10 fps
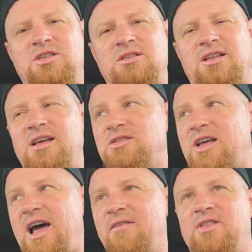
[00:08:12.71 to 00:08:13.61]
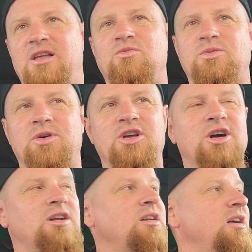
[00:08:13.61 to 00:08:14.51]
they used to have and that was pretty
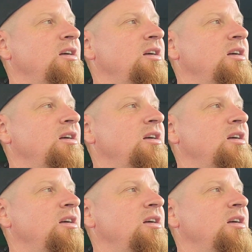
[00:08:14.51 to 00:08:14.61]
good.